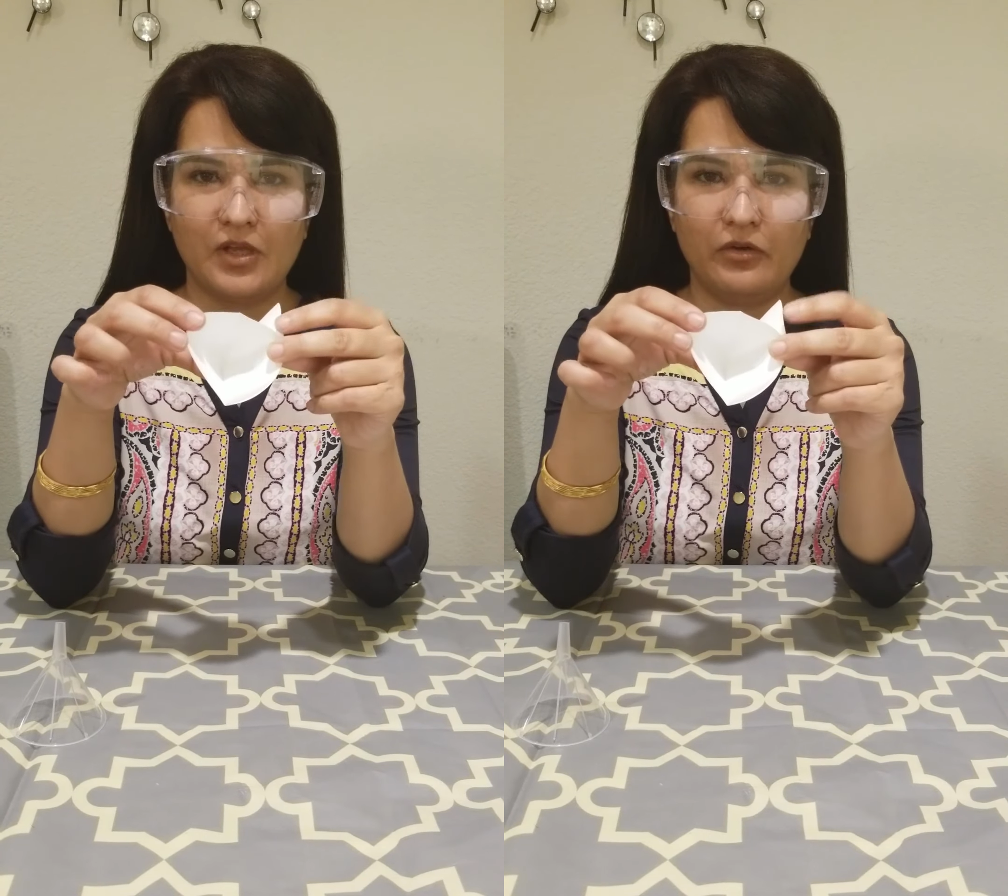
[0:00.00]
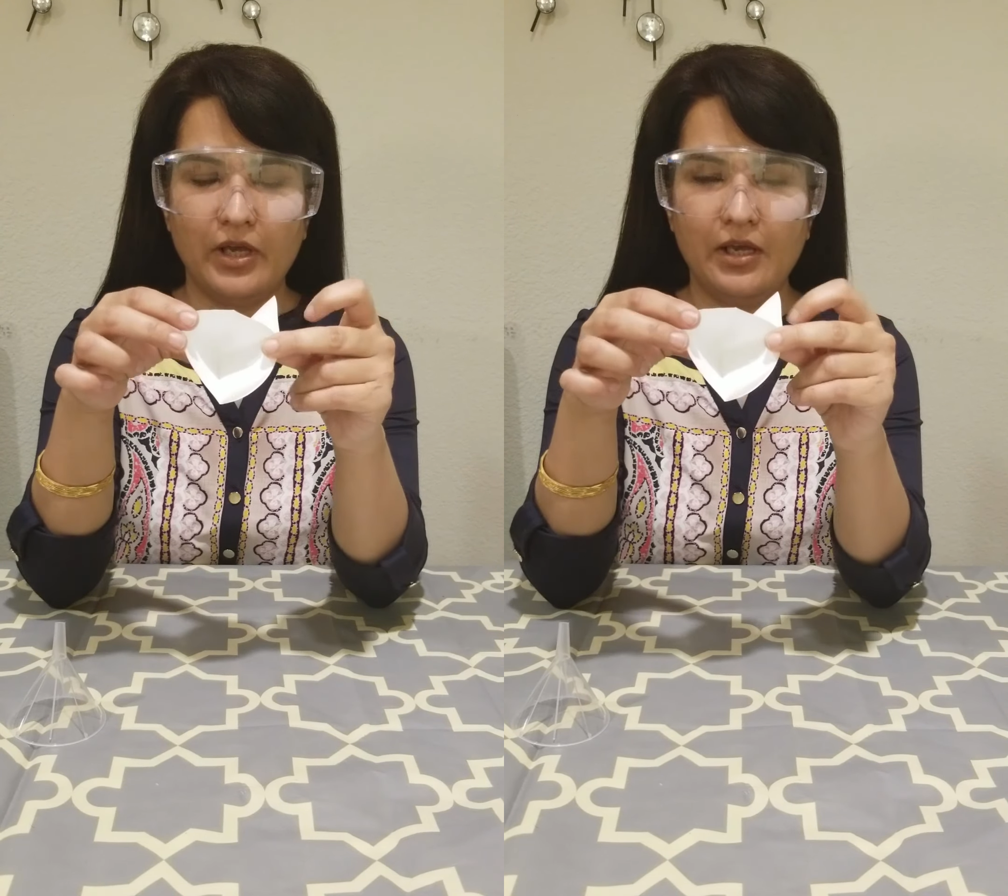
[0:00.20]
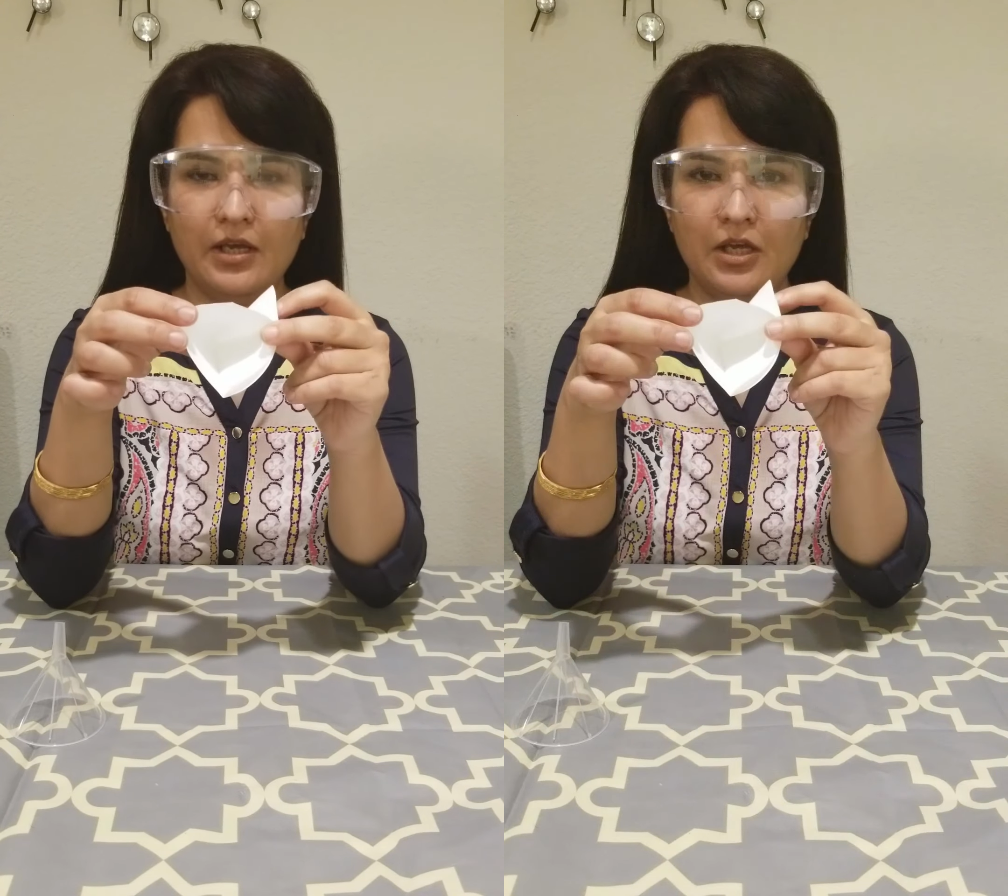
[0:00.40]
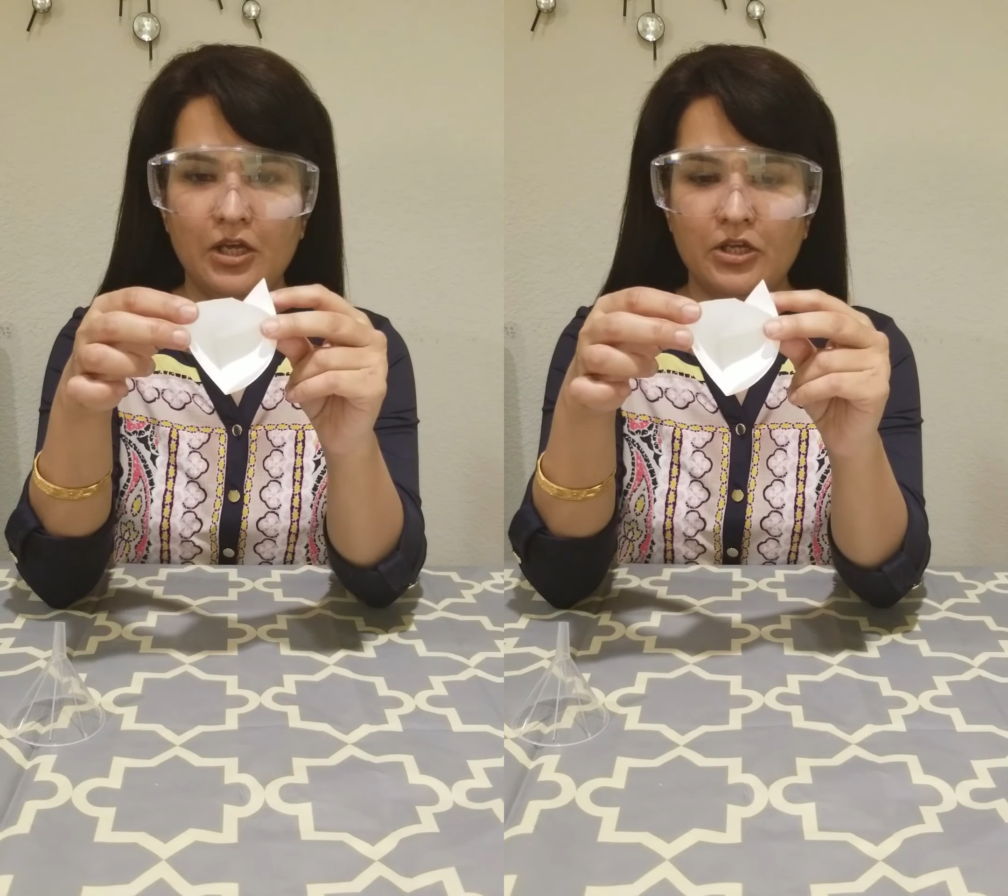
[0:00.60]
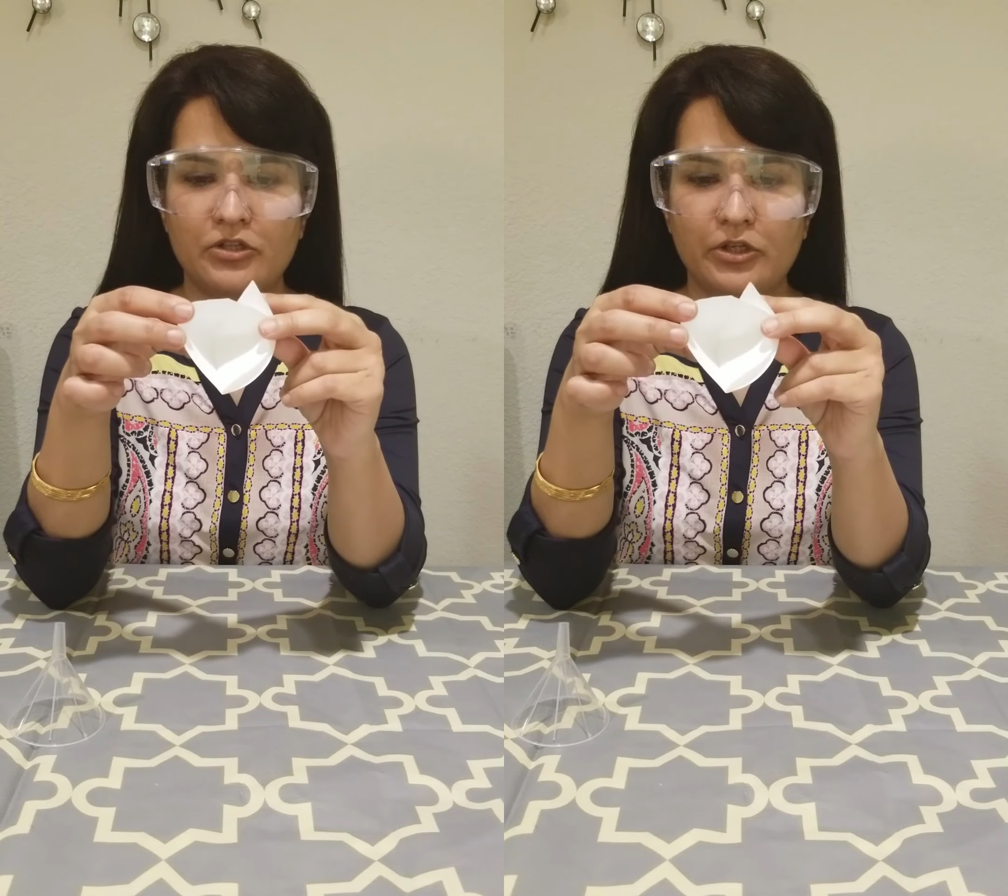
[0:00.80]
Okay,
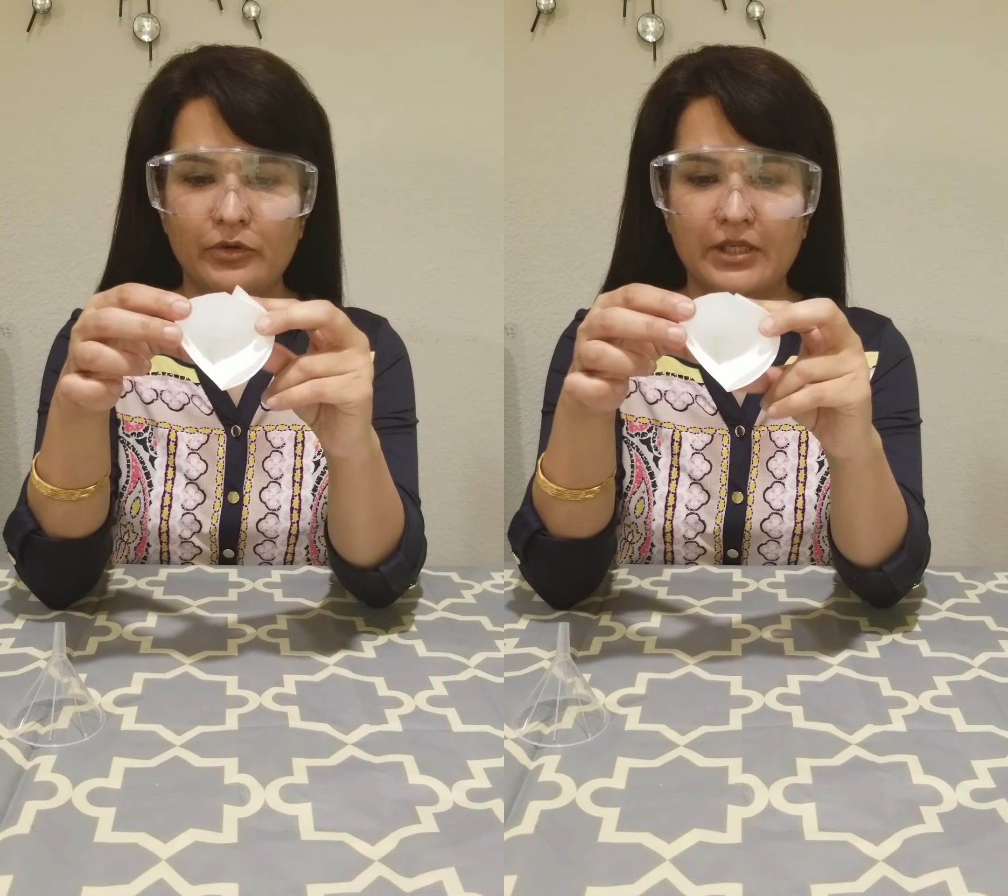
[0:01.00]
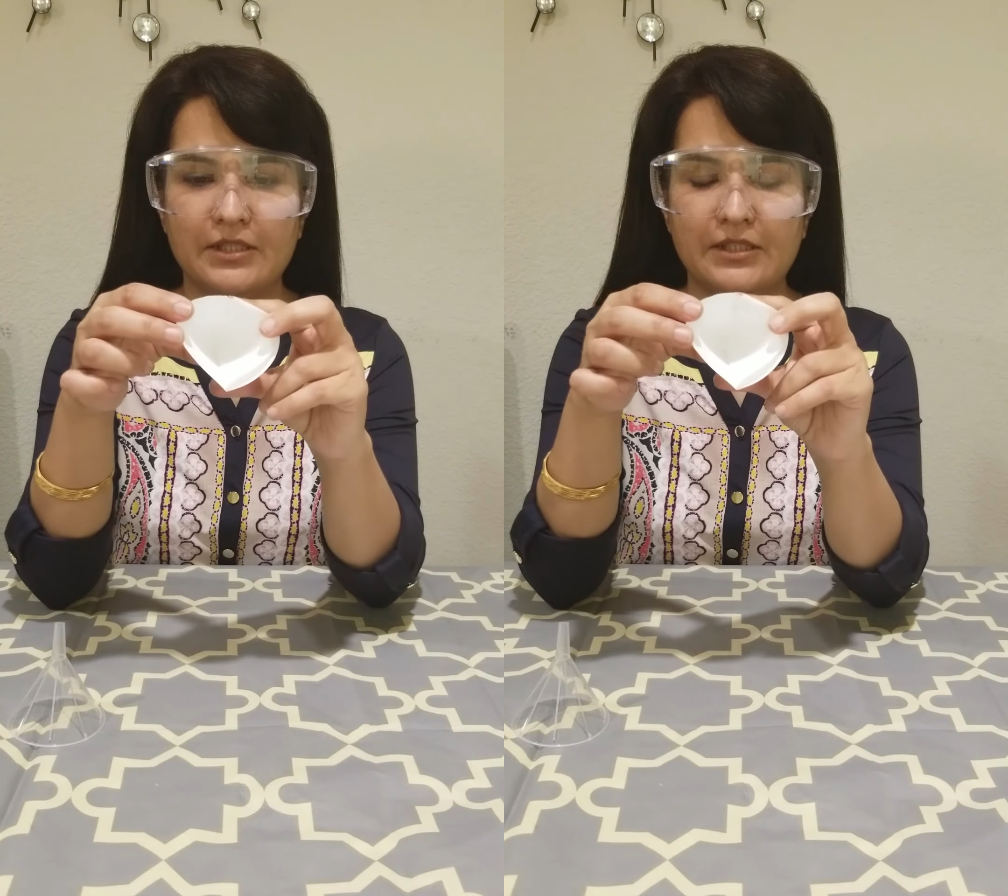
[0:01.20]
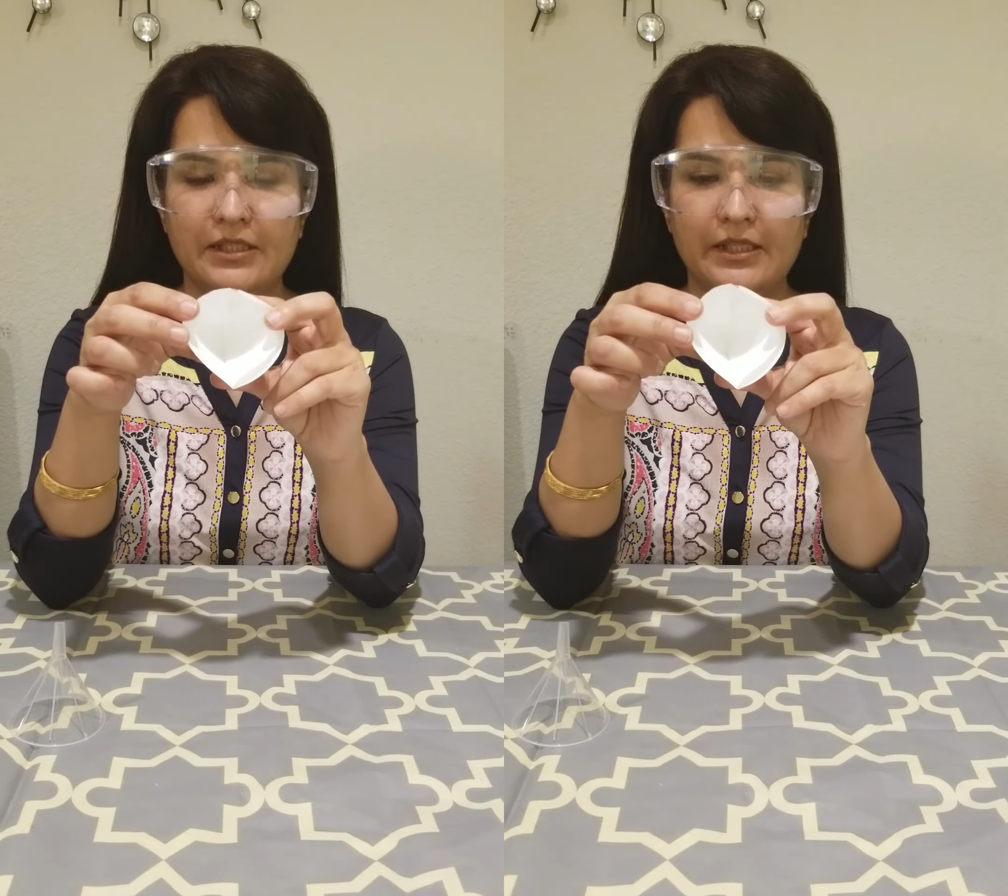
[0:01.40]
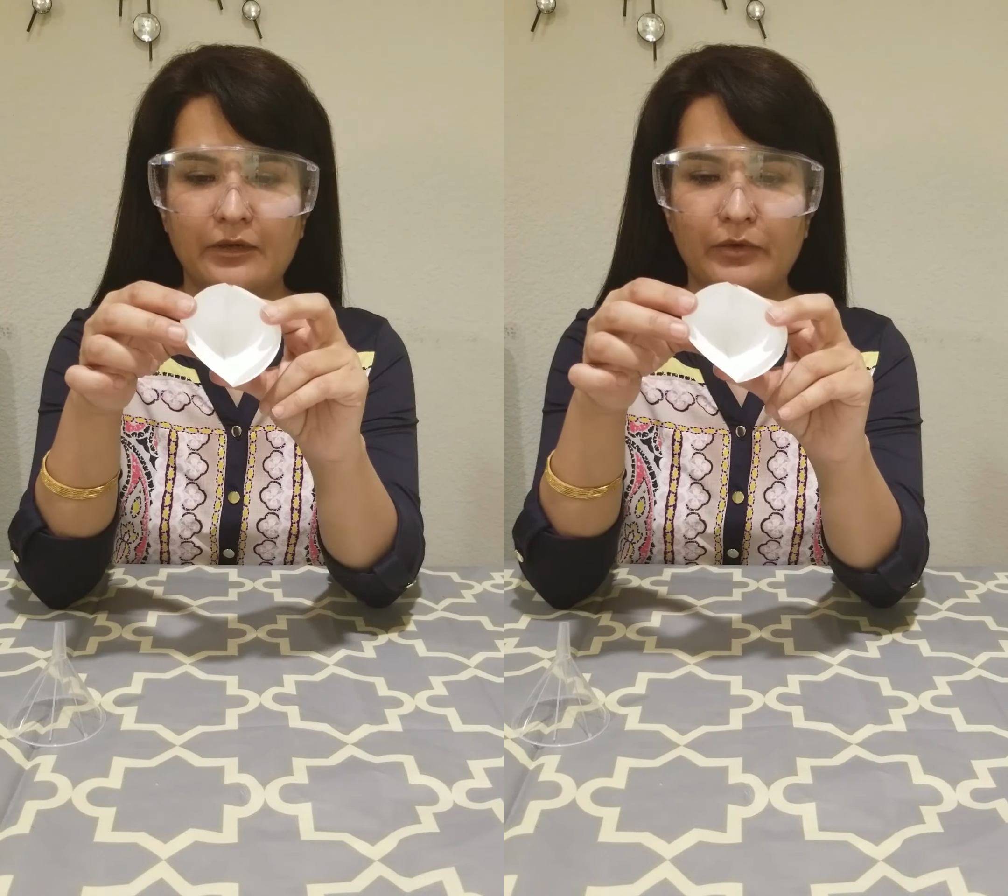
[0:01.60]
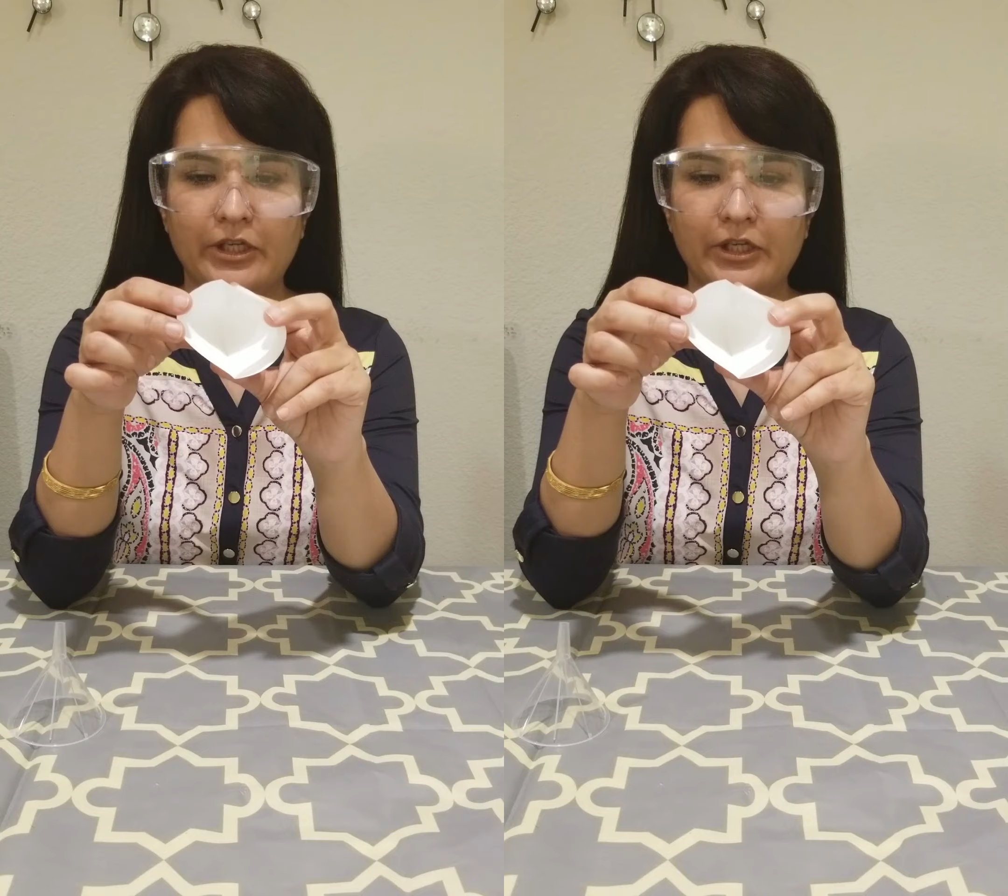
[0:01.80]
so you can see that when